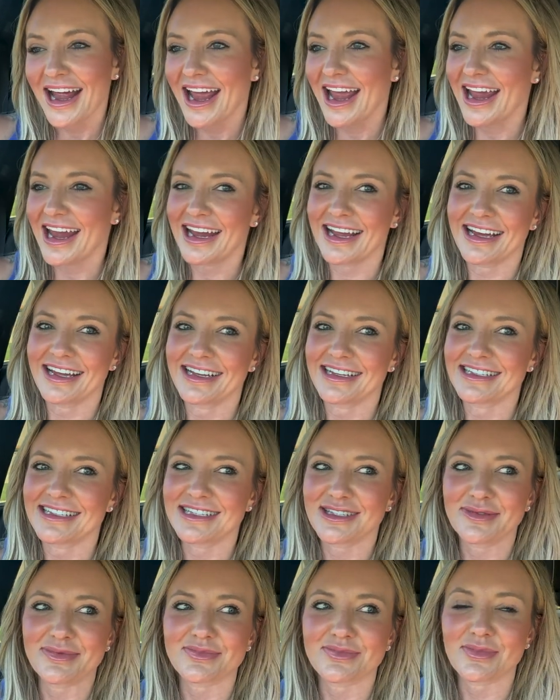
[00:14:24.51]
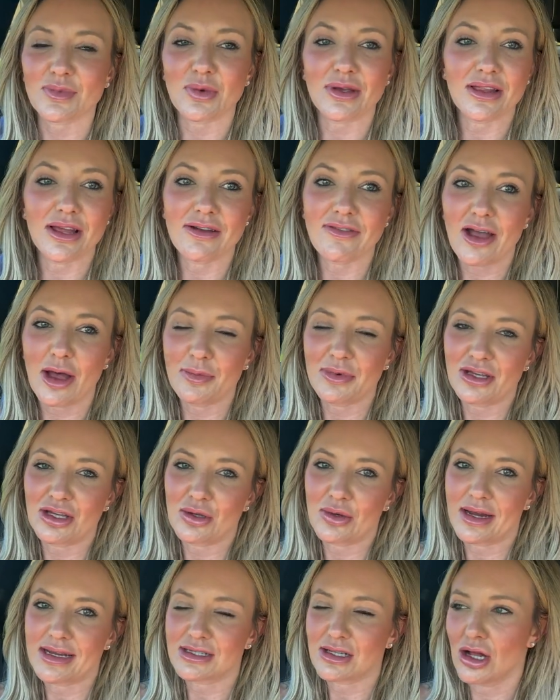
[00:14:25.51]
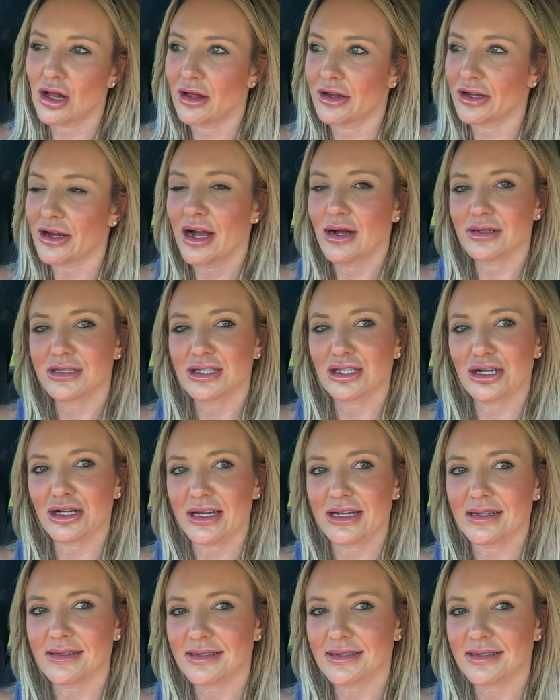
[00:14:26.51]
and we love helping you guys all on your house journey.